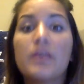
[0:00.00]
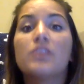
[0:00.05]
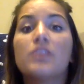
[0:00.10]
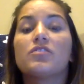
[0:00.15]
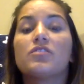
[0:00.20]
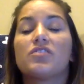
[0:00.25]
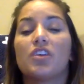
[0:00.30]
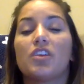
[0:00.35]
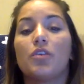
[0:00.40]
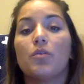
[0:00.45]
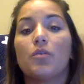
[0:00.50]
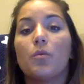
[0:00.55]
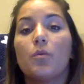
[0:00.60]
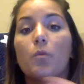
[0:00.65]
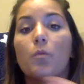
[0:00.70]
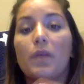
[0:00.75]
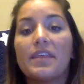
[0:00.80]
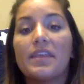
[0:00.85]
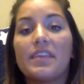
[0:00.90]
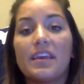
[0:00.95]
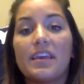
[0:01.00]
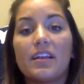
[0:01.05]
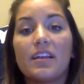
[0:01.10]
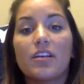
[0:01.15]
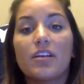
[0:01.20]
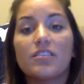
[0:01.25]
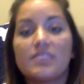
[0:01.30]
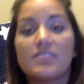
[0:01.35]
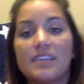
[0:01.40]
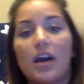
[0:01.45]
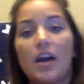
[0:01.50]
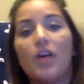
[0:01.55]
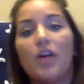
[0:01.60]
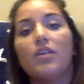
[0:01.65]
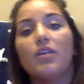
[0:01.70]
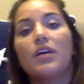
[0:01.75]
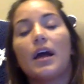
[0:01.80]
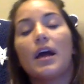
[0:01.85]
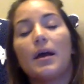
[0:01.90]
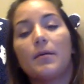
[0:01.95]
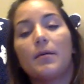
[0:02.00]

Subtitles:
So within our cell,